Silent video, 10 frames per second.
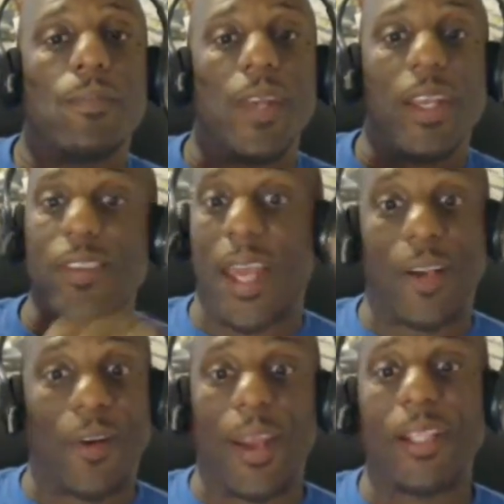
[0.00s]
Isn't that
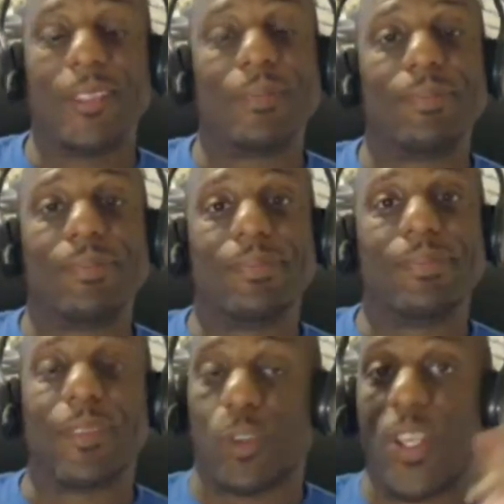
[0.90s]
great?
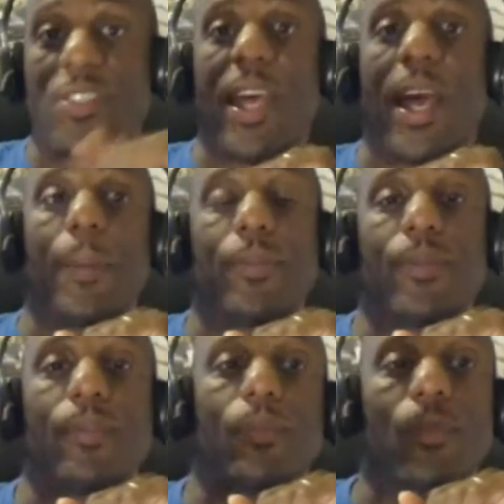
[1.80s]
3
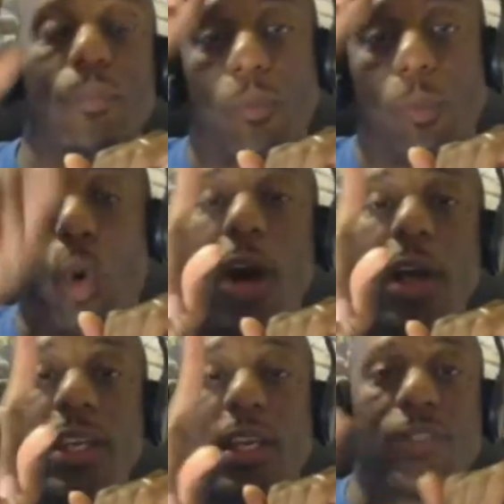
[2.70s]
steps.
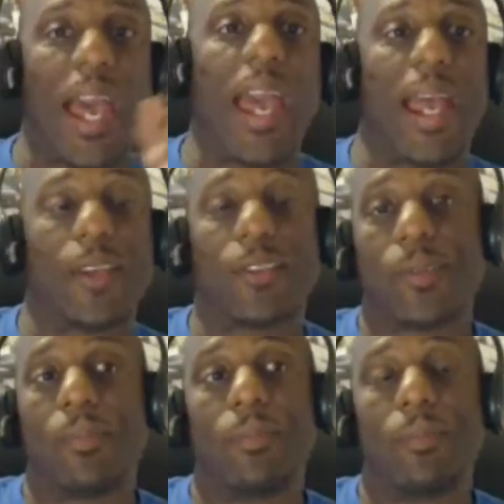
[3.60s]
1 is ask.
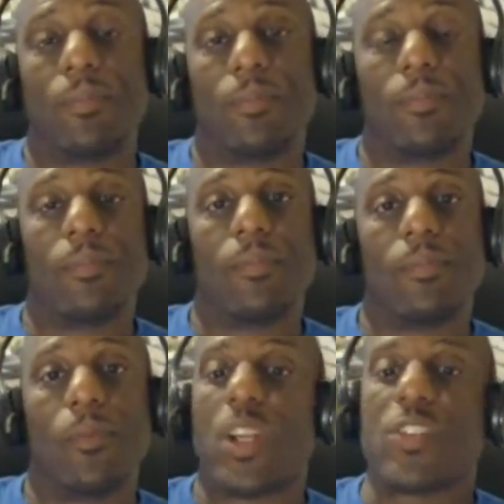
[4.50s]

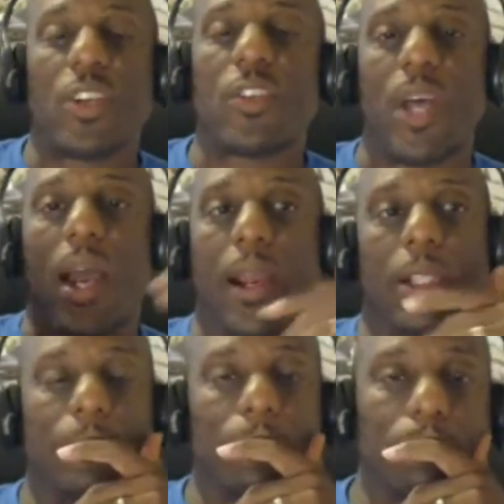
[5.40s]
What is your
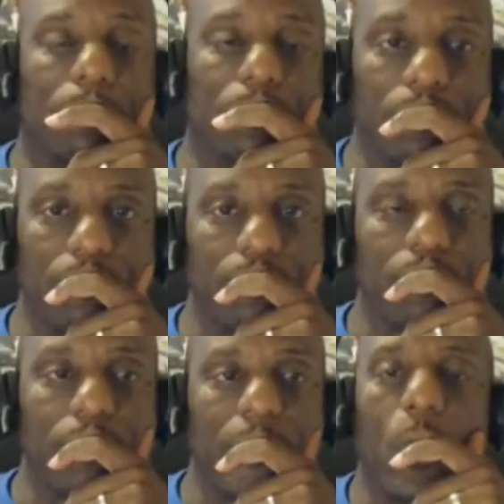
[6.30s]
desire?
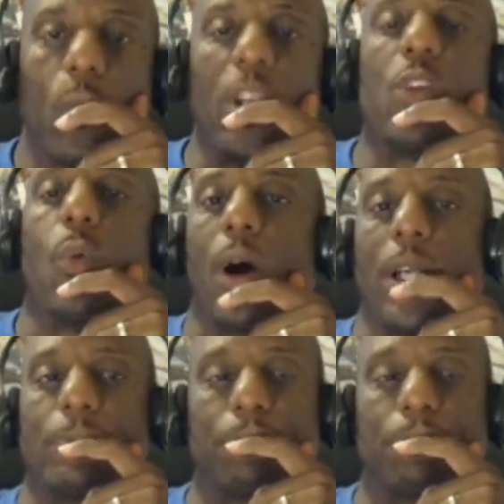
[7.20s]
What do you want?